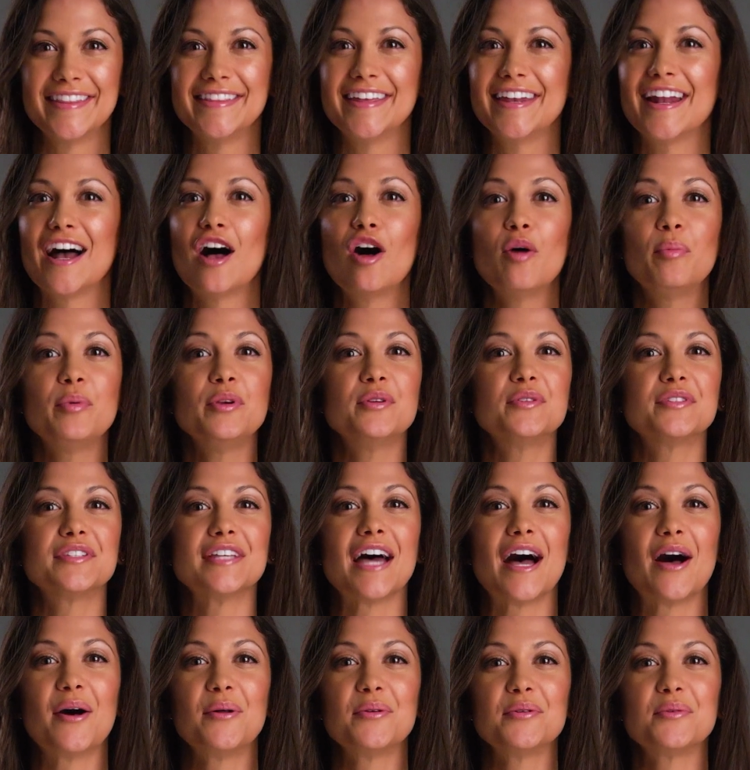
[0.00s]
that help you
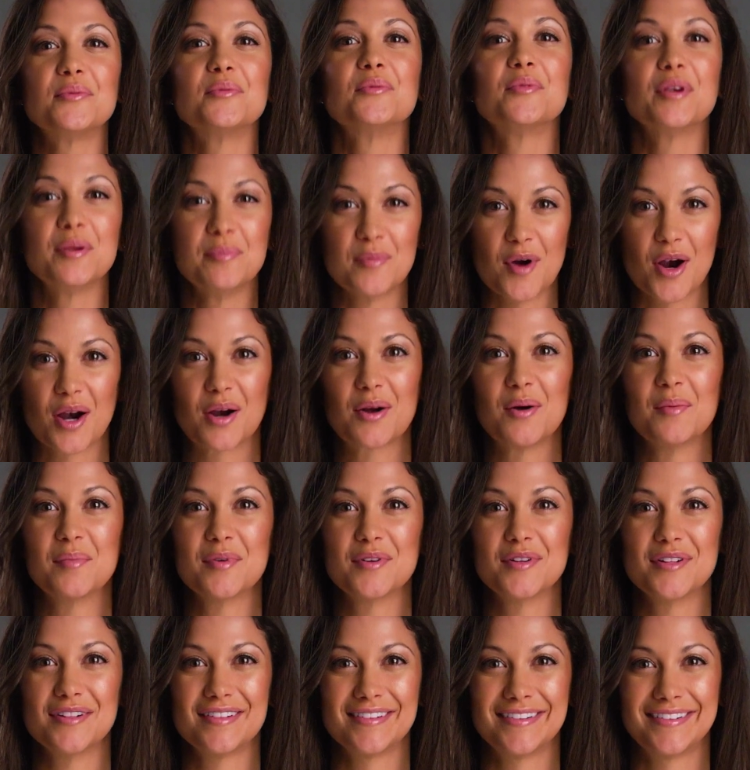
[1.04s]
sound
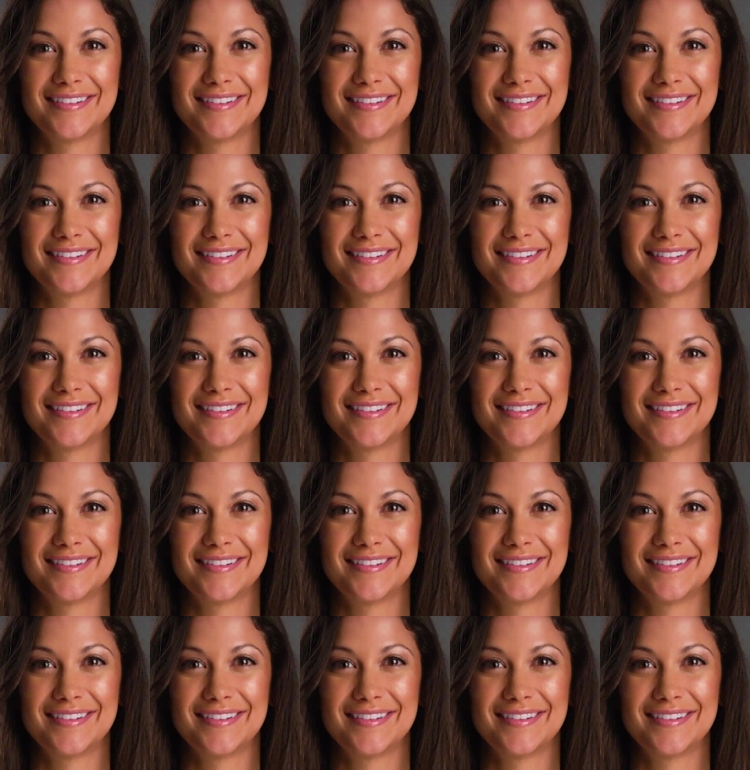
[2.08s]
remarkable.